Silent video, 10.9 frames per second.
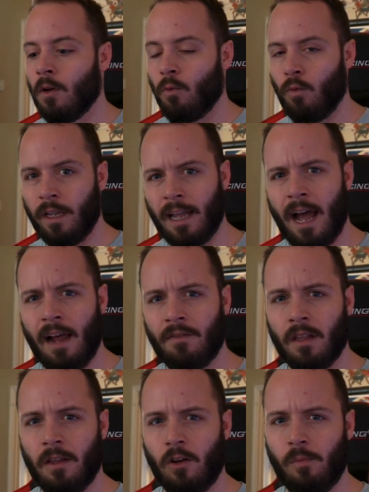We dived
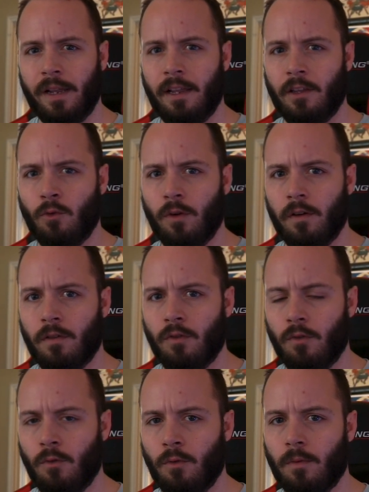a little bit into it
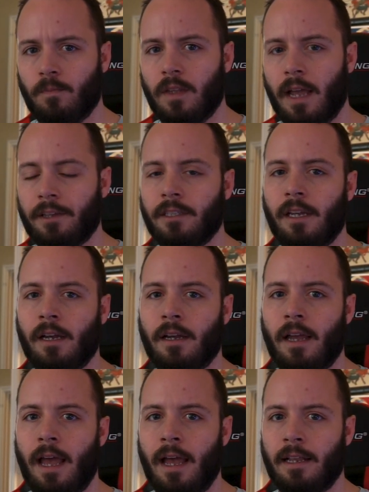through
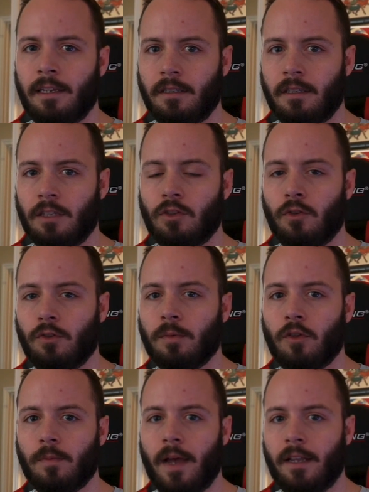Tessia and his sister's
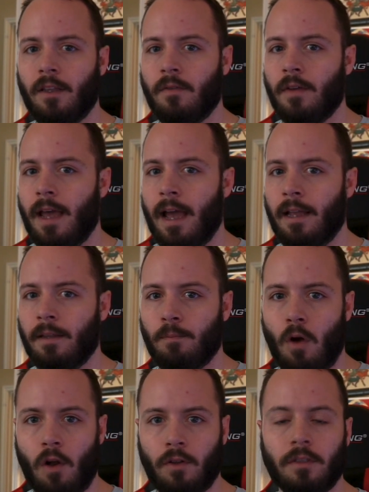perspective and
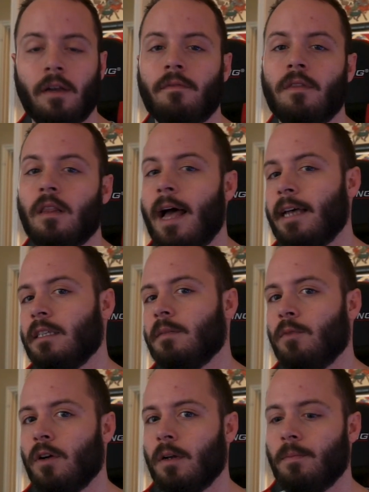parts of the
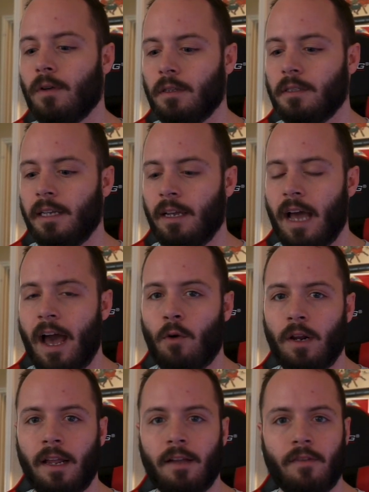last book, but seeing how
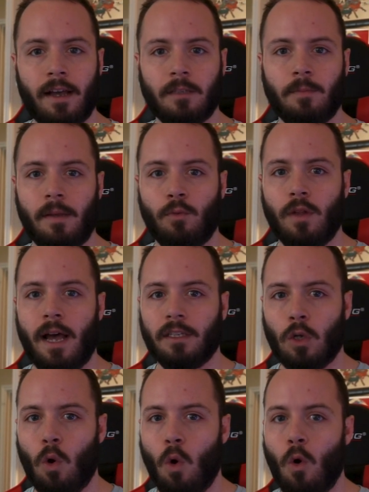it affects people as
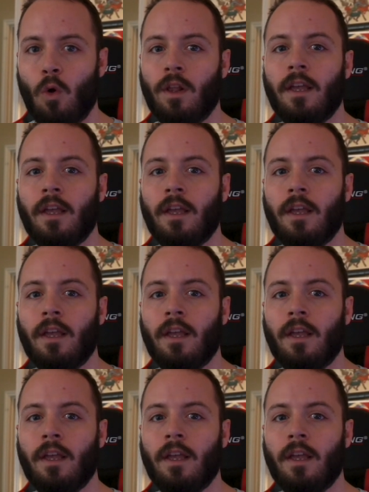a whole,